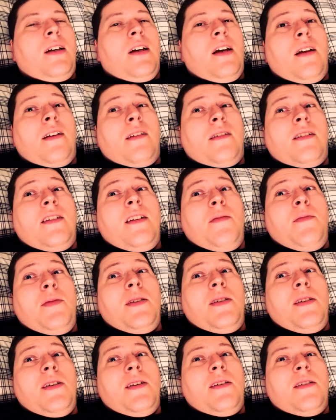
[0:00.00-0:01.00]
again,
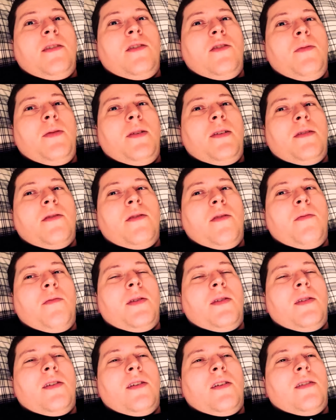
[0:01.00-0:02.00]
TBD, to be
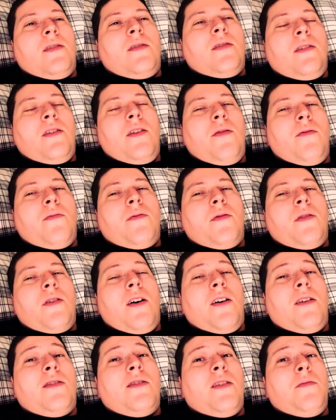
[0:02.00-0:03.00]
determined, you
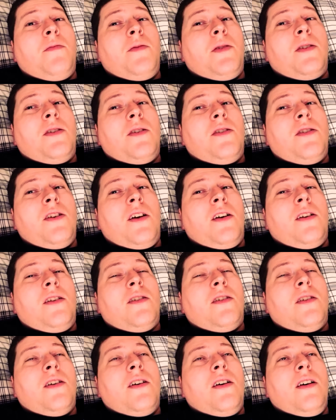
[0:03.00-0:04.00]
know, card subject to
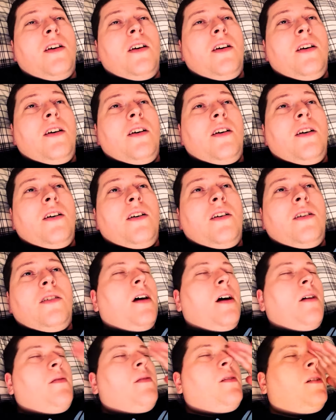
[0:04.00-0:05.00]
change.
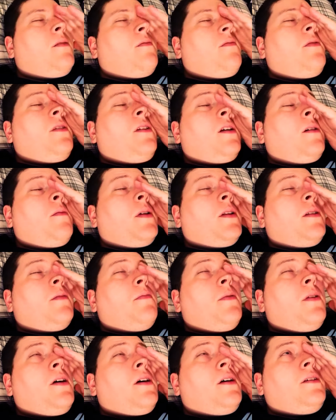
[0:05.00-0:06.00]
But I have a good
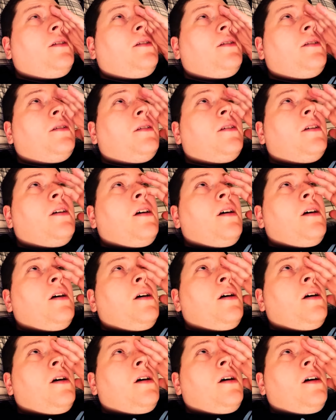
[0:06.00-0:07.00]
feeling about the
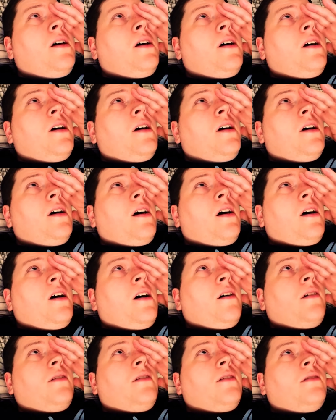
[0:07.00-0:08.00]
place.
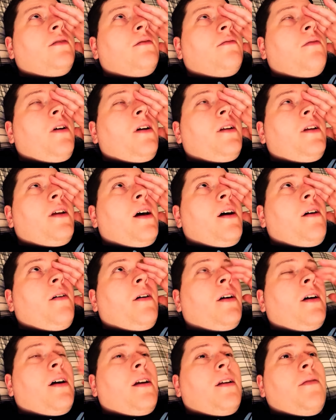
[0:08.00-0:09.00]
Just
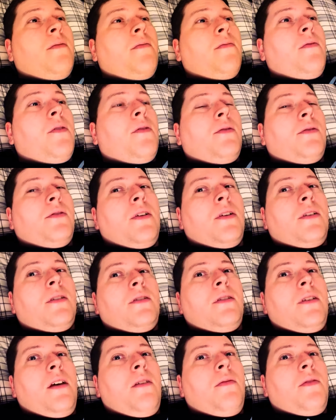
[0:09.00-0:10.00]
right now, I gotta
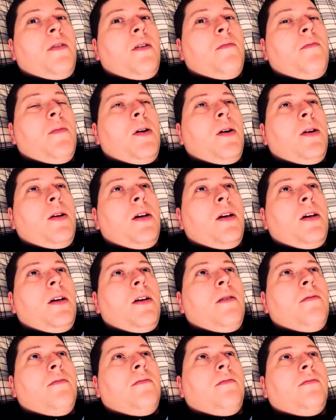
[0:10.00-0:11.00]
focus on saving up
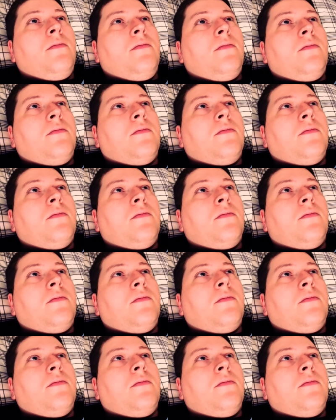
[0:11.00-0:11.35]
money,